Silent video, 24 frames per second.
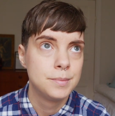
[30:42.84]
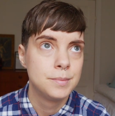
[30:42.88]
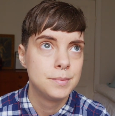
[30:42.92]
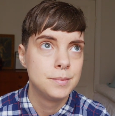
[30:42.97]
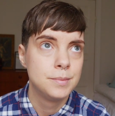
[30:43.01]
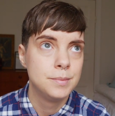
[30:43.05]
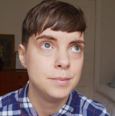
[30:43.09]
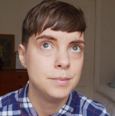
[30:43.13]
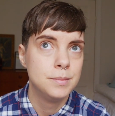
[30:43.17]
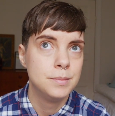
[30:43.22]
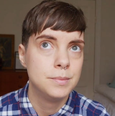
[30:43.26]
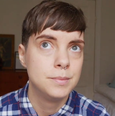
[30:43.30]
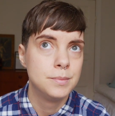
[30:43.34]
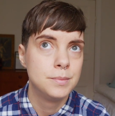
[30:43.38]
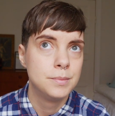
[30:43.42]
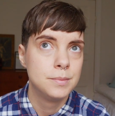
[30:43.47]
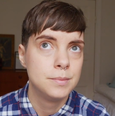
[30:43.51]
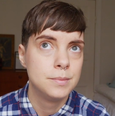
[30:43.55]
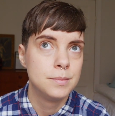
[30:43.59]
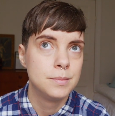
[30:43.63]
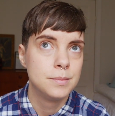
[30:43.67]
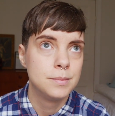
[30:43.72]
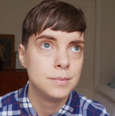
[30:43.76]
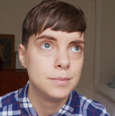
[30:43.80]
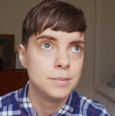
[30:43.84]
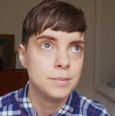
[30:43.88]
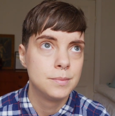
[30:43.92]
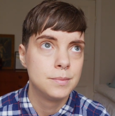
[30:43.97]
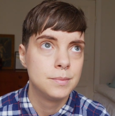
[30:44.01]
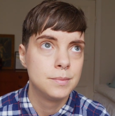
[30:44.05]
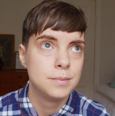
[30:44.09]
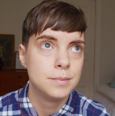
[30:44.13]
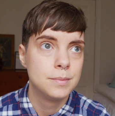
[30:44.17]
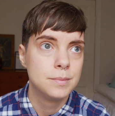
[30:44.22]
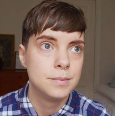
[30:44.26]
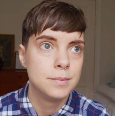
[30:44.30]

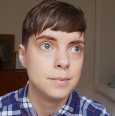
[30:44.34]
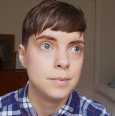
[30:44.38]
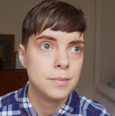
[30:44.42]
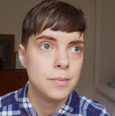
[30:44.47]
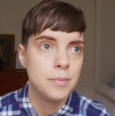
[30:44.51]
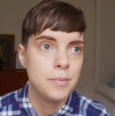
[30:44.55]
(silence)